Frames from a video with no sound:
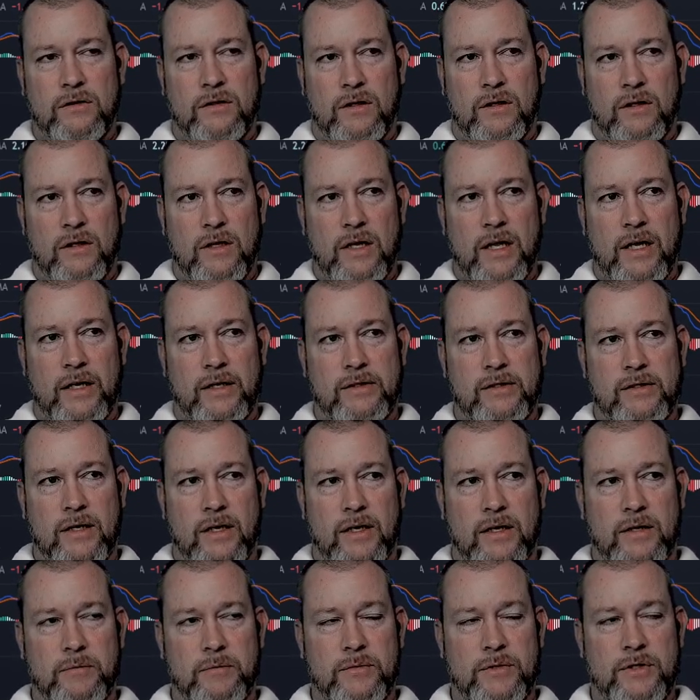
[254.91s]
a lot of
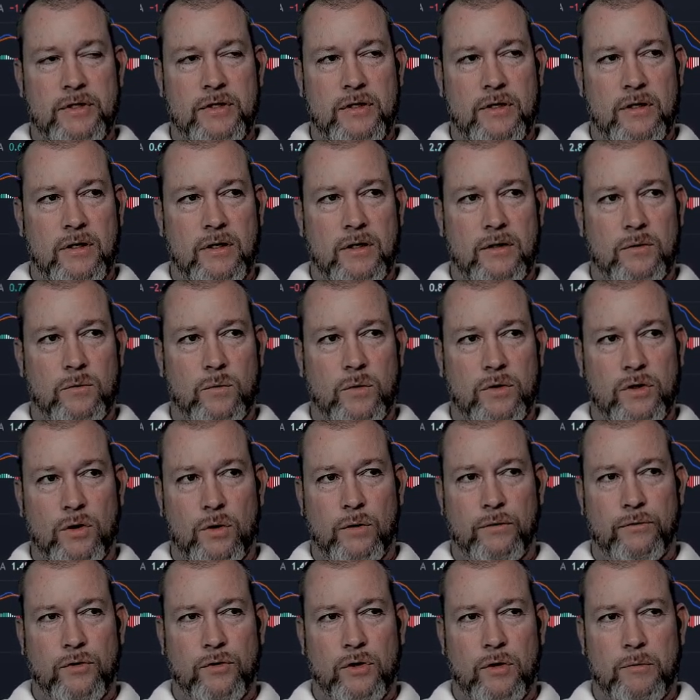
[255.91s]
times on what the
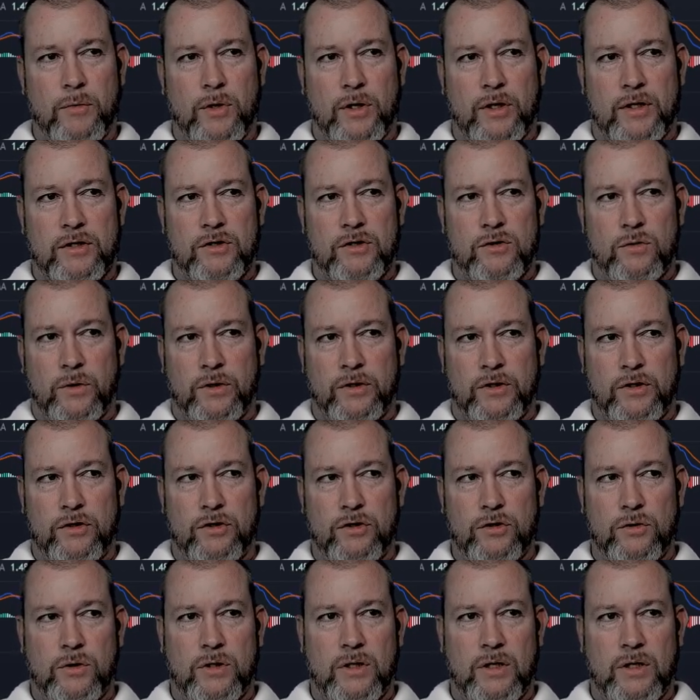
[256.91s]
overall market's going to do,